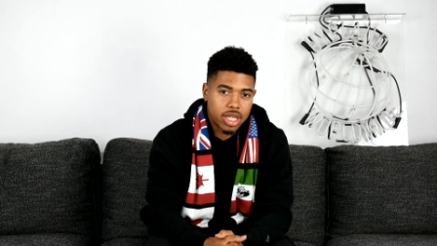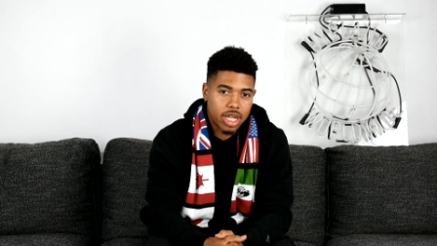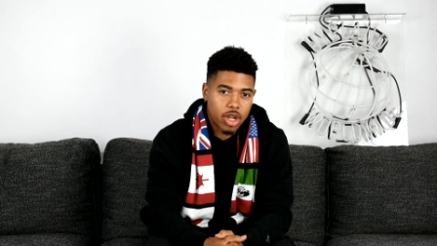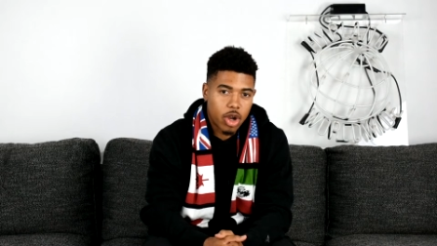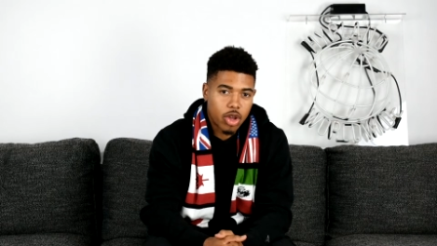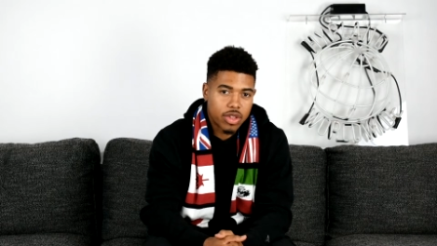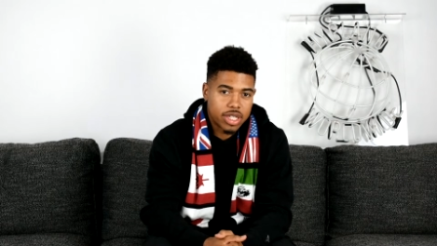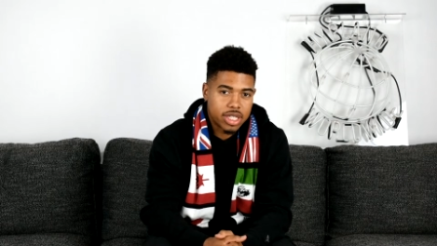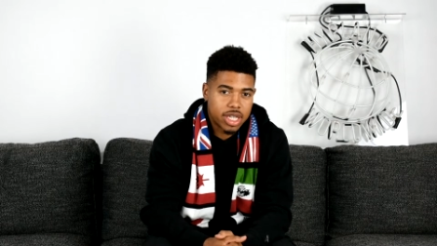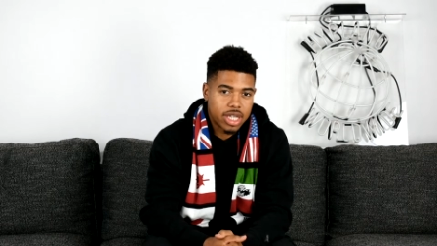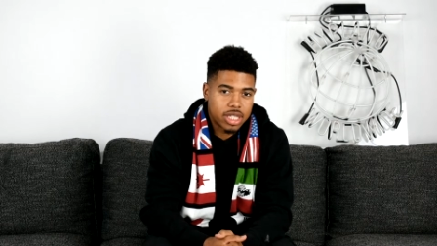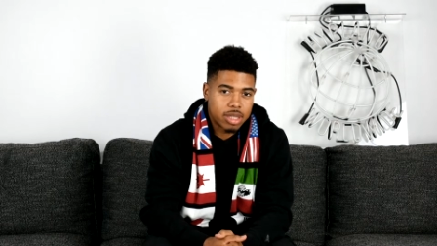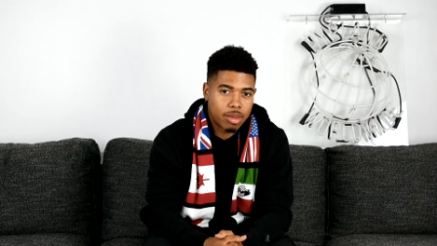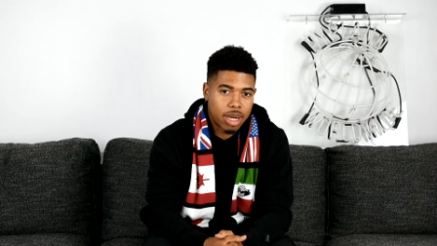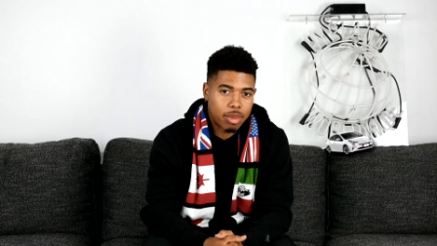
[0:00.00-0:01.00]
to like all these
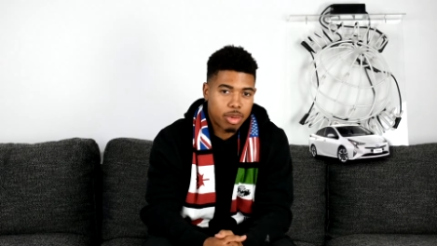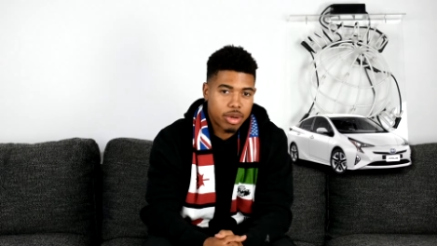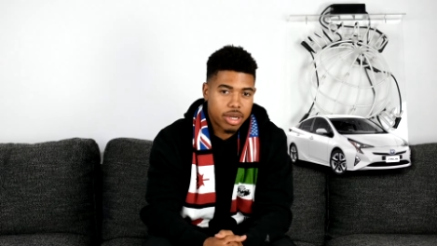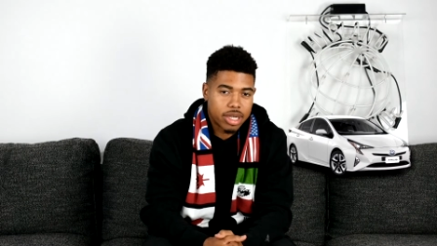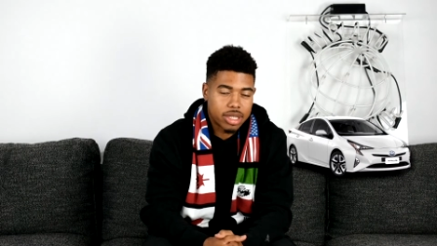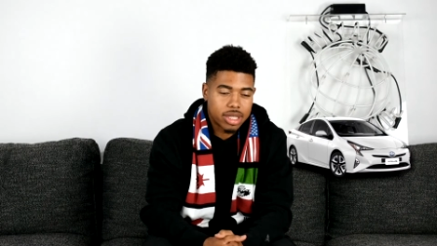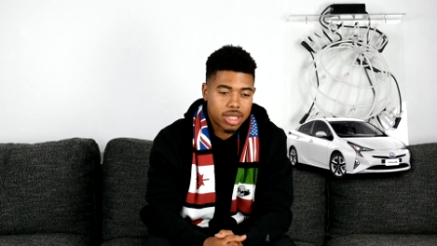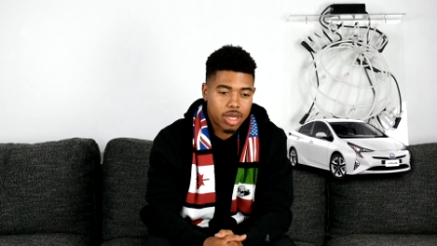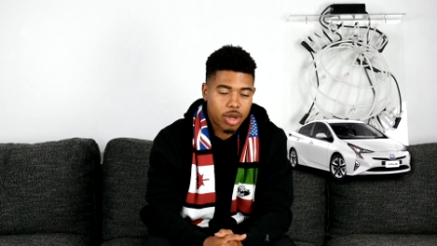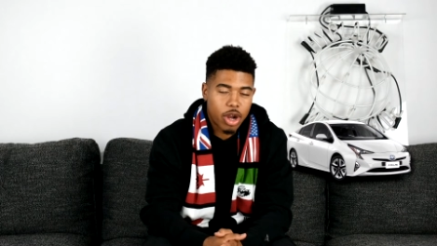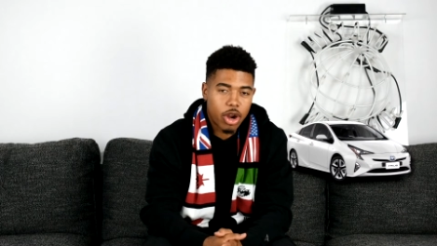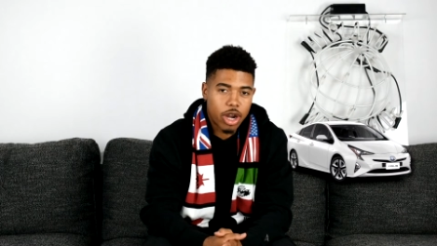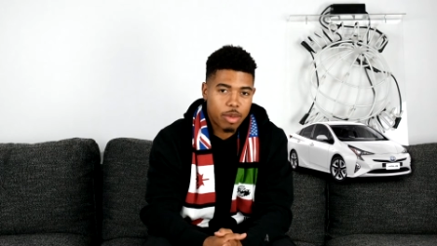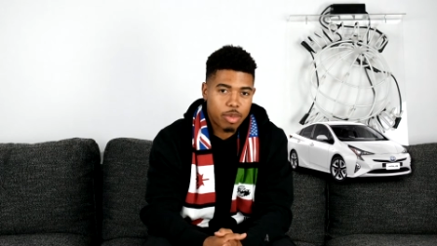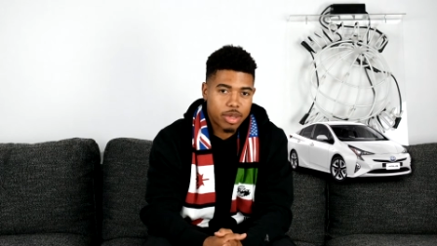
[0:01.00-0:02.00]
kids in my Prius.
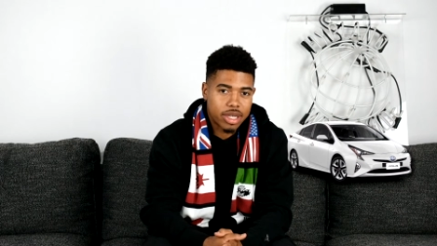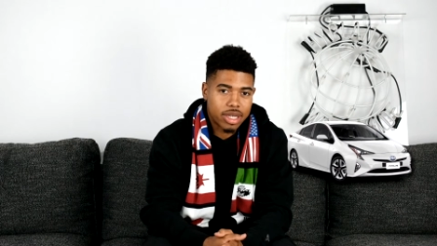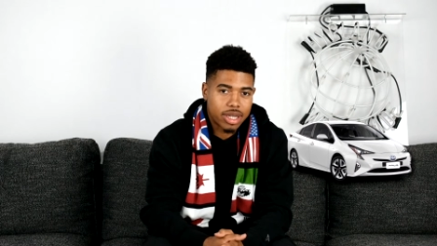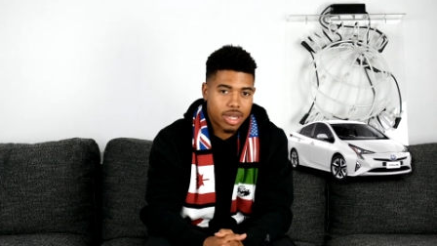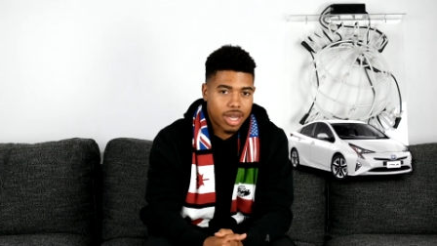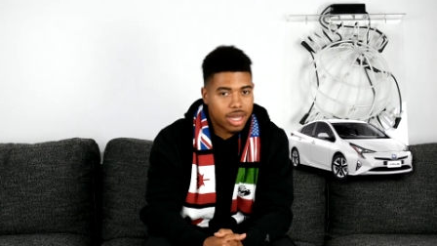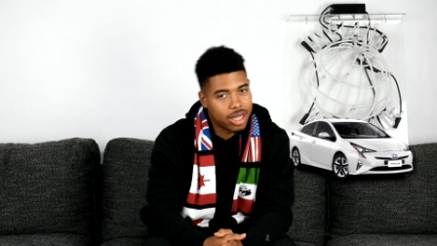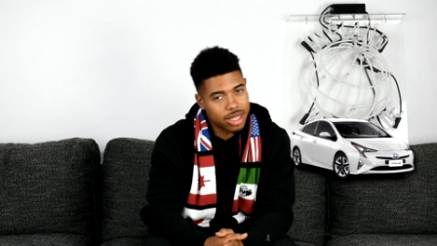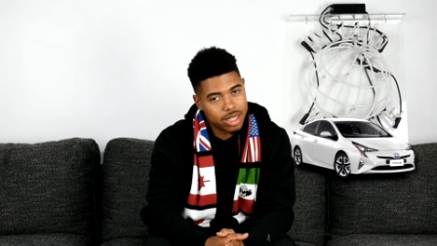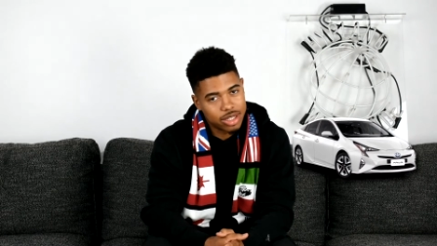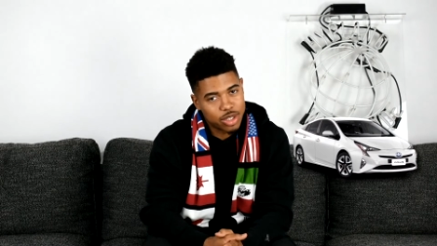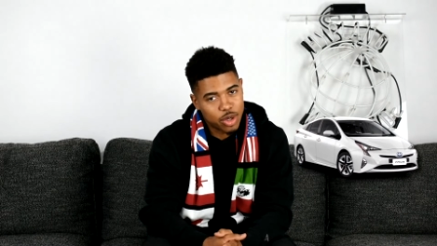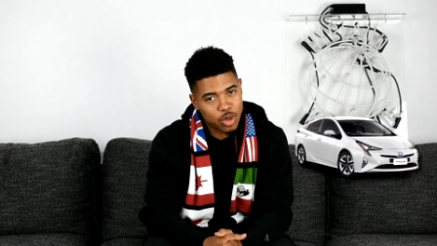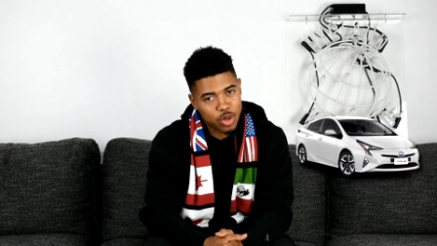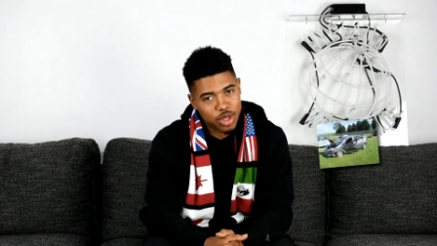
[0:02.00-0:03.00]
RIP. I got hit
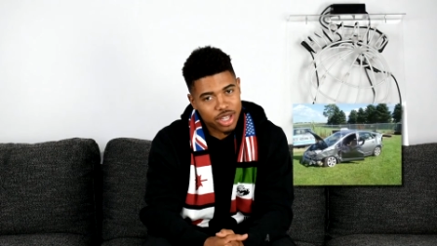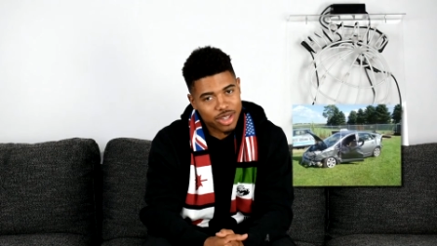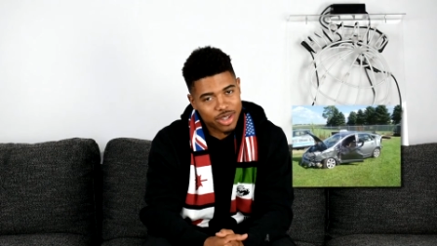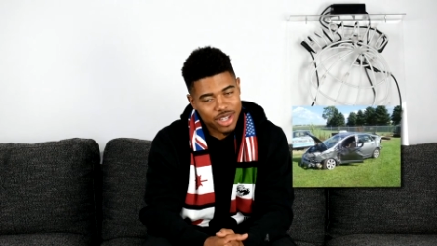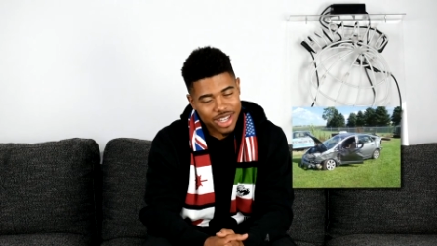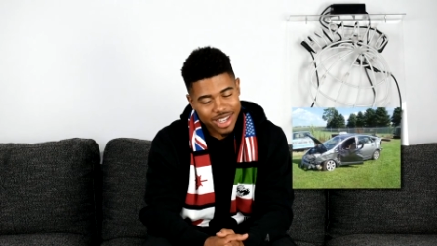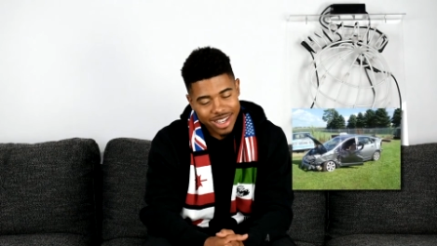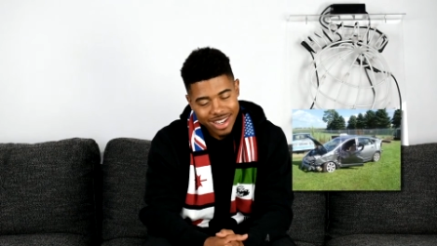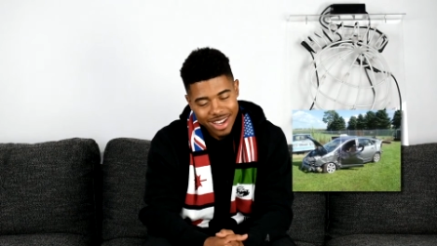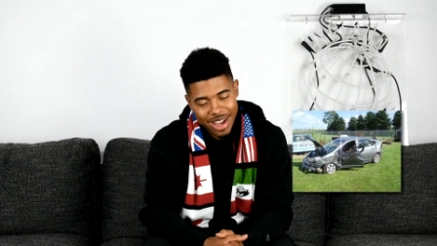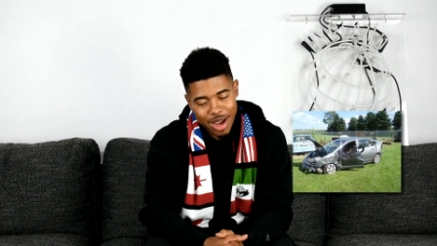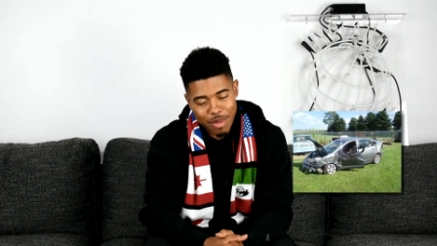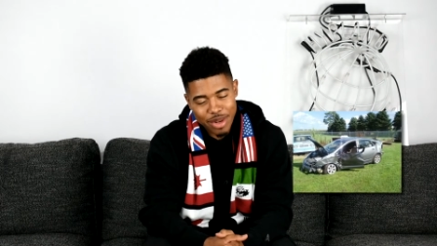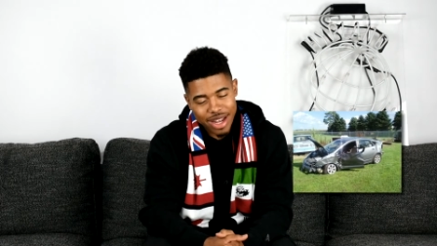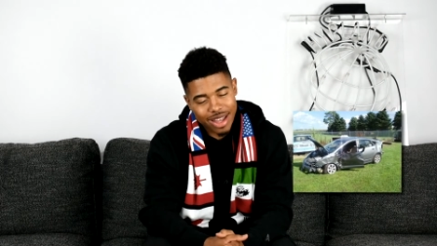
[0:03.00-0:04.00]
and totaled the other day.
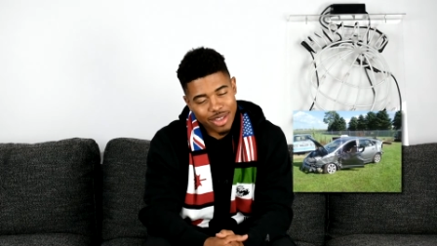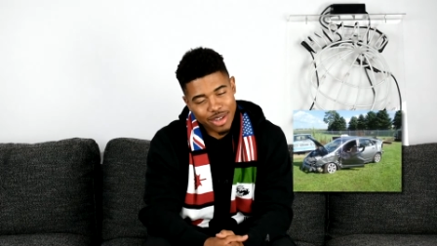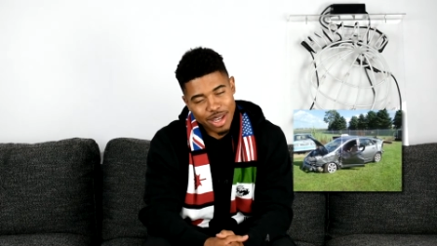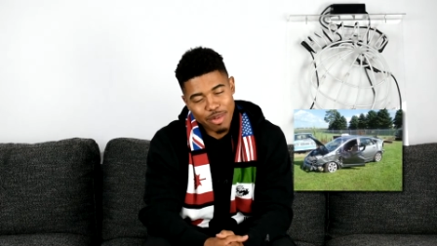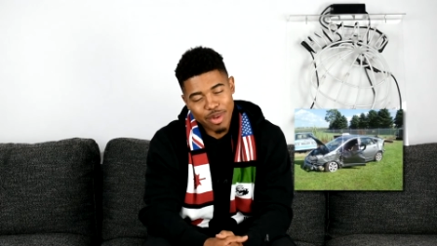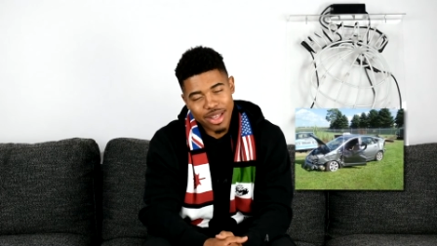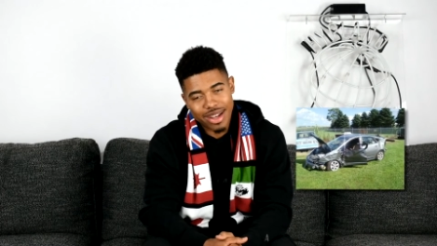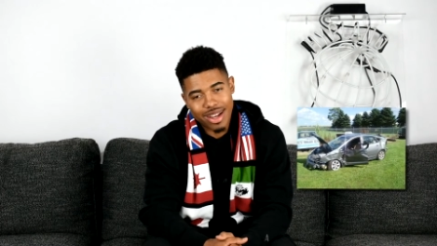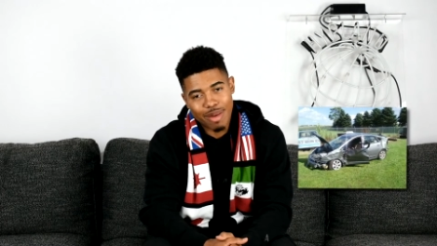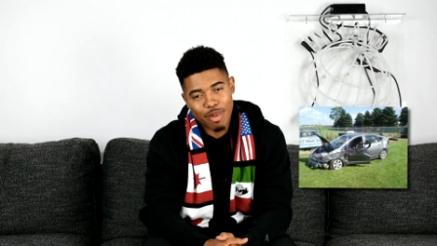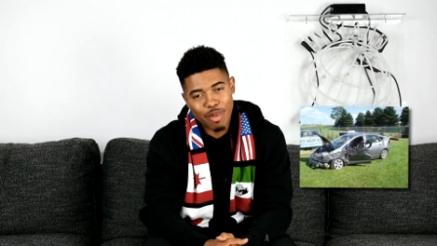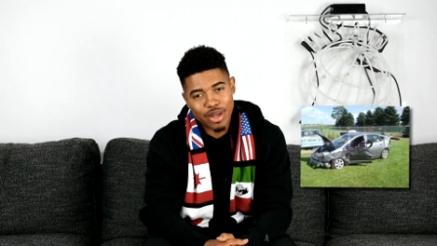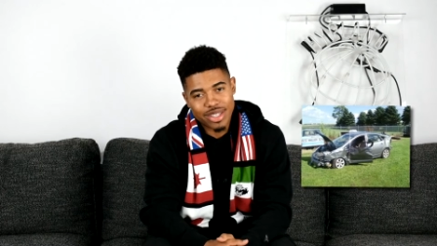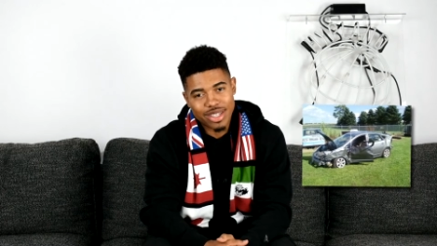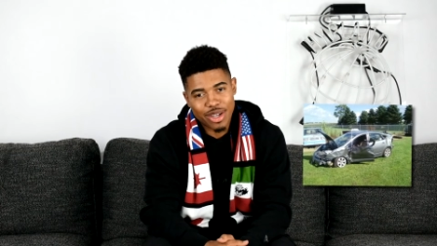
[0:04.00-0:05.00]
I mean, not the other day, but like a
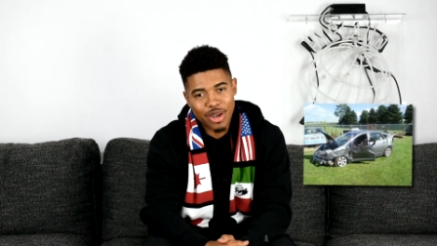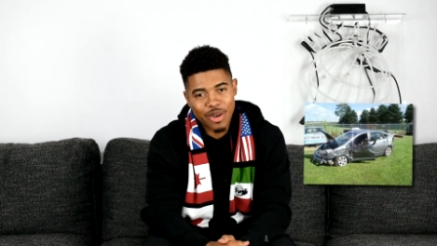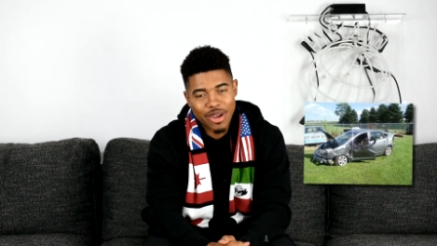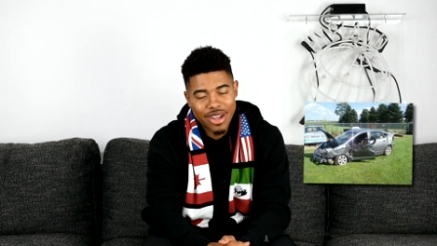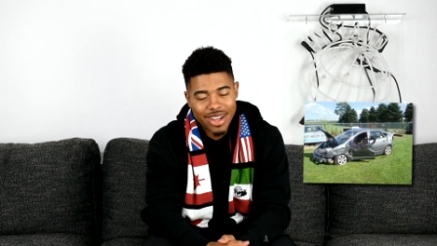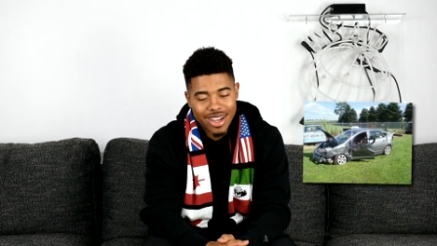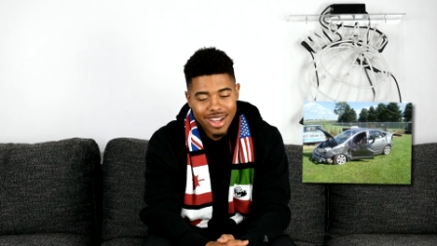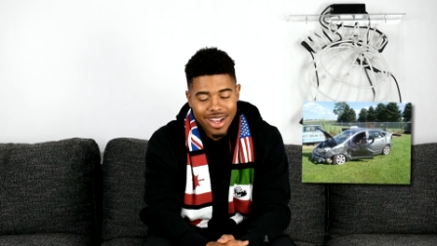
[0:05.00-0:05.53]
couple months ago.